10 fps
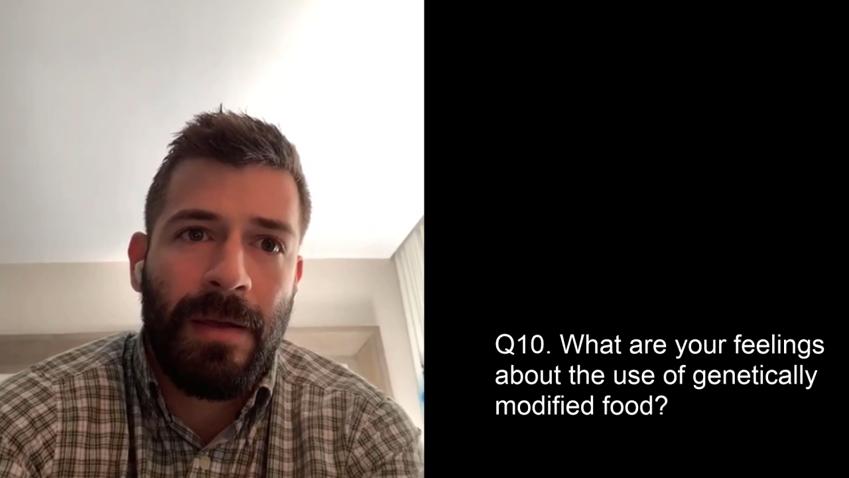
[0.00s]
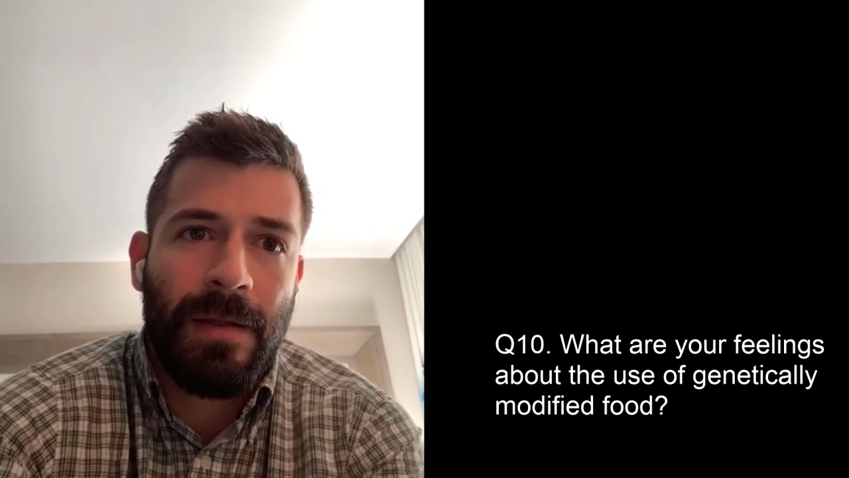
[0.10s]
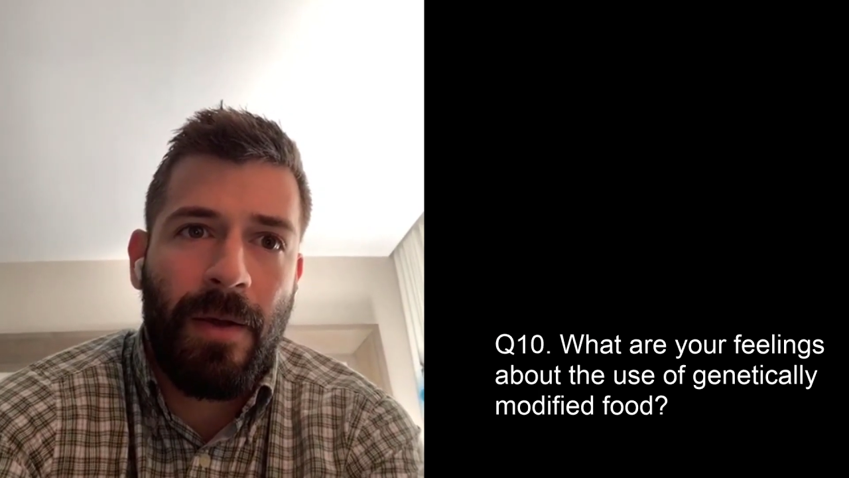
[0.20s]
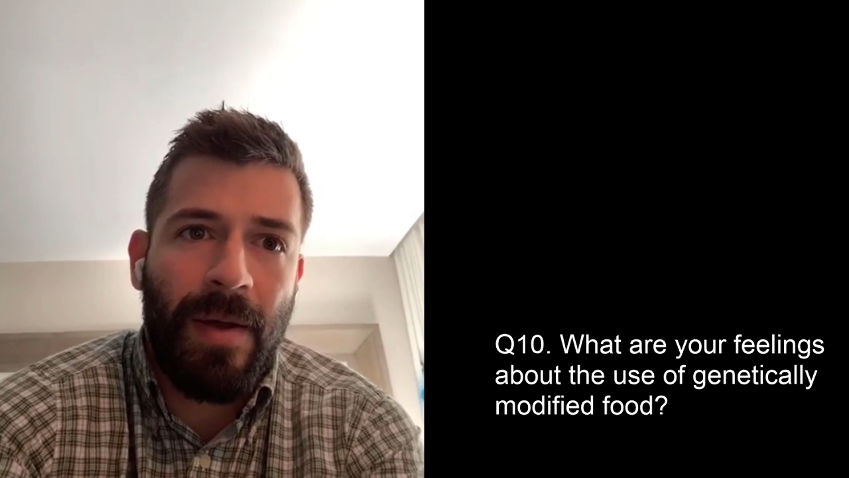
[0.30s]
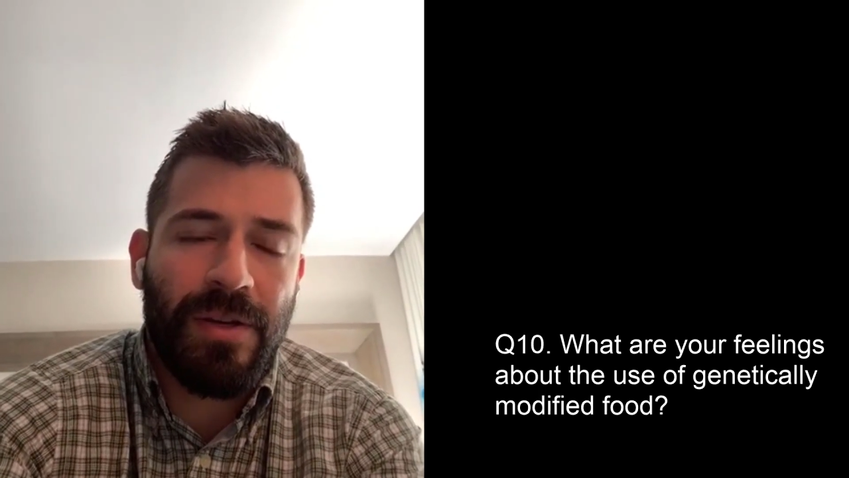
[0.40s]

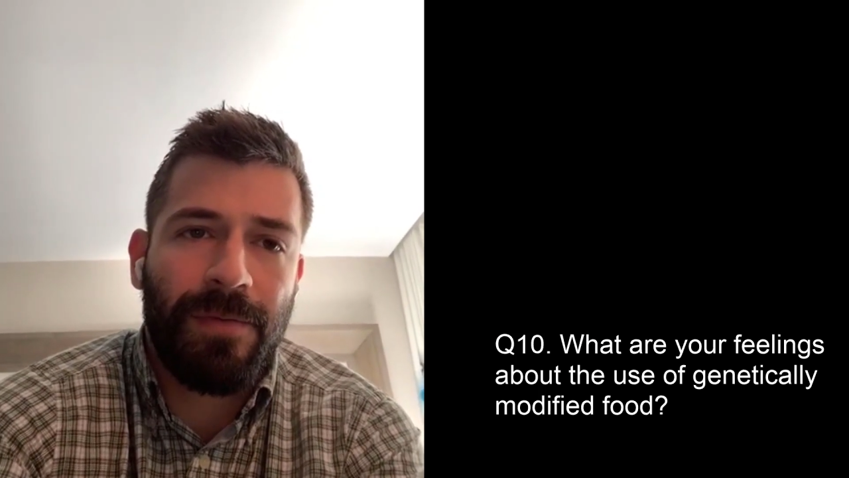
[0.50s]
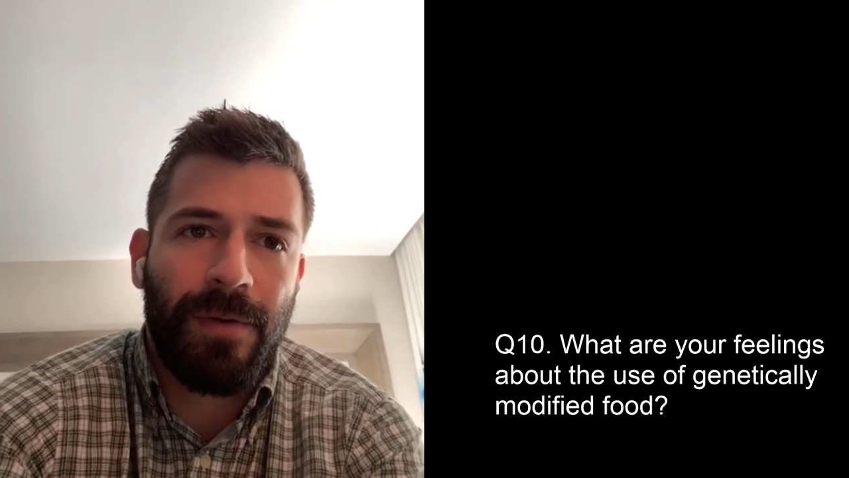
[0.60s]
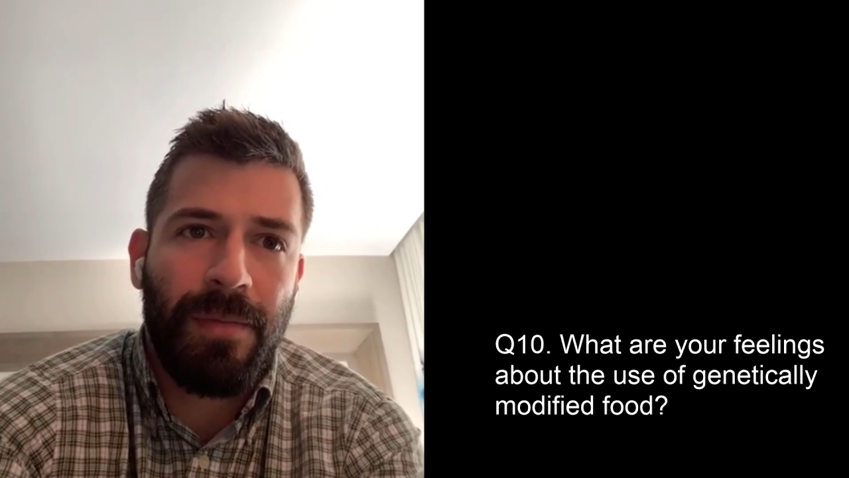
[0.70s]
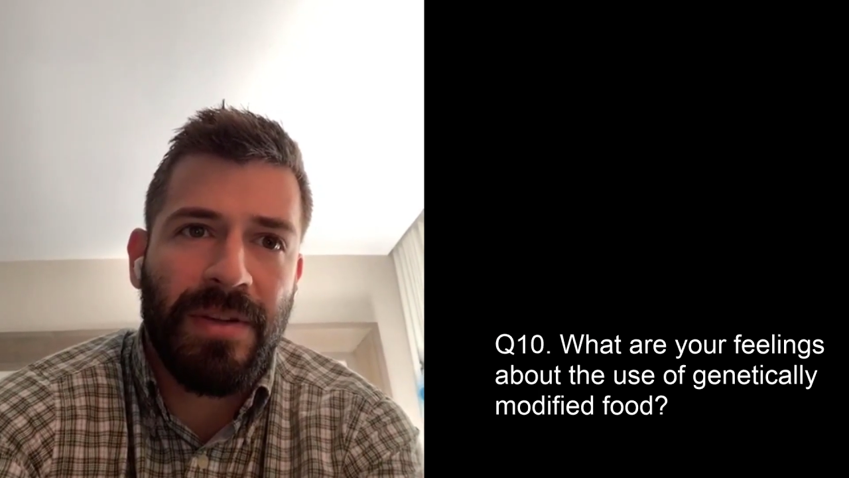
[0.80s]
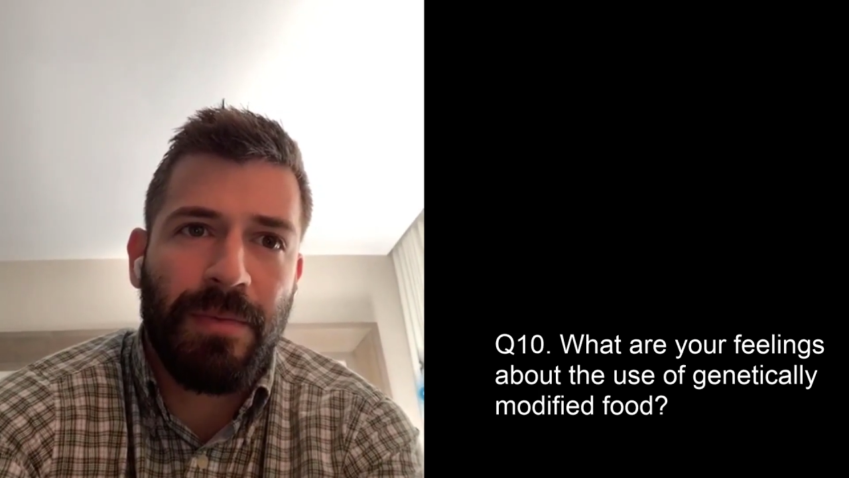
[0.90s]
The question
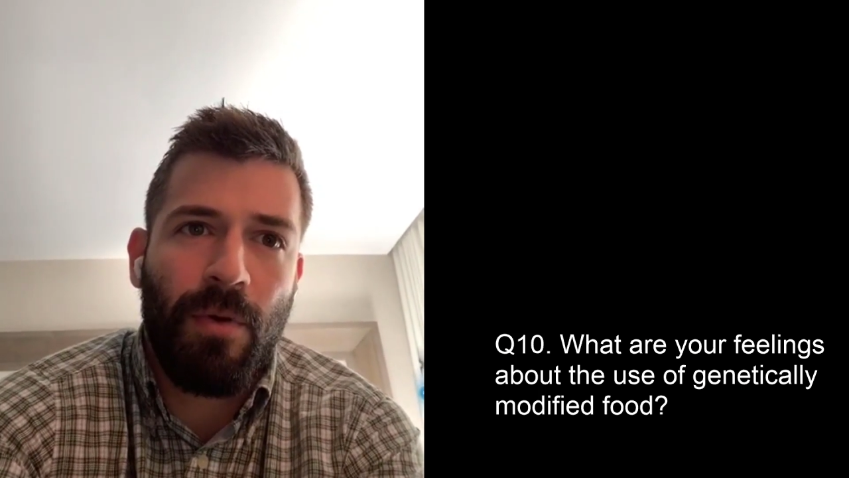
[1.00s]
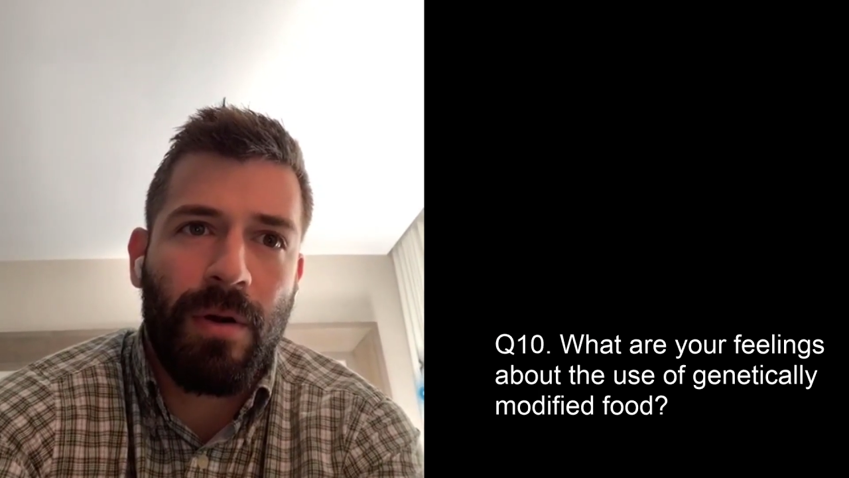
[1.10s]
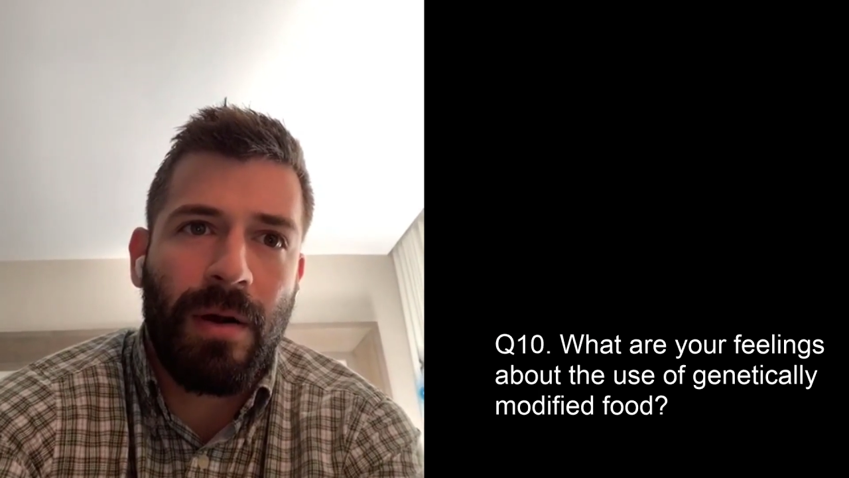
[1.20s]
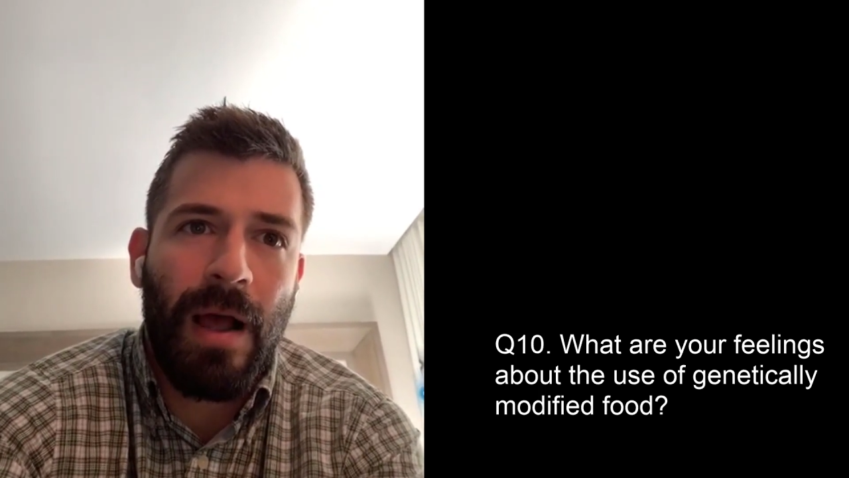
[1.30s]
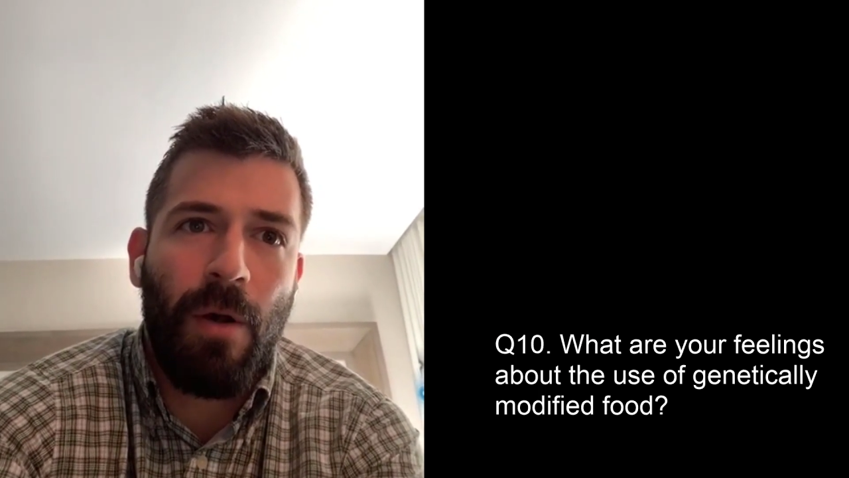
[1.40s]
for me is
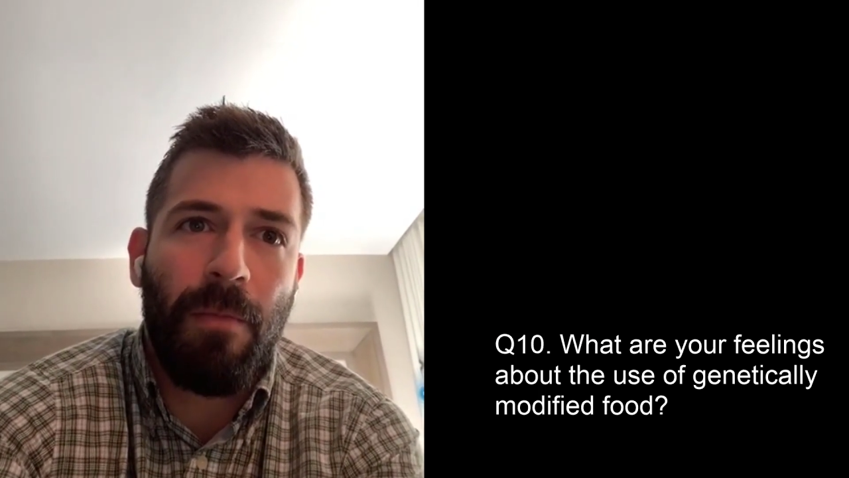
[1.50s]
more how